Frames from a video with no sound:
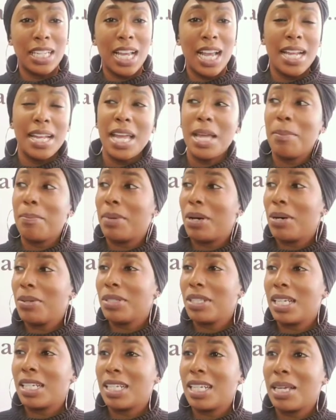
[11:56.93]
And they both
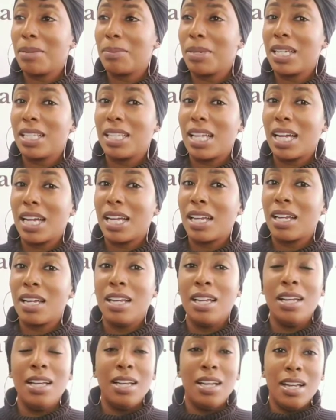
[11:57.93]
looked at me like,
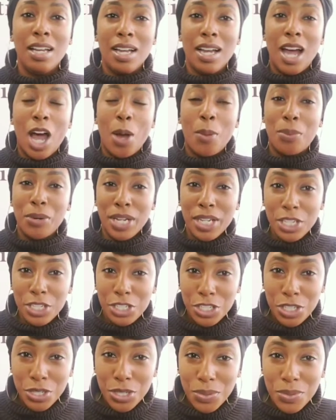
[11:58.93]
Bree, did
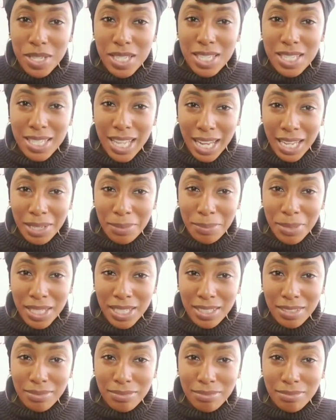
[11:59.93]
you do a
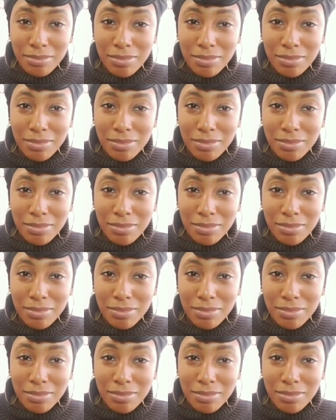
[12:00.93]
statement?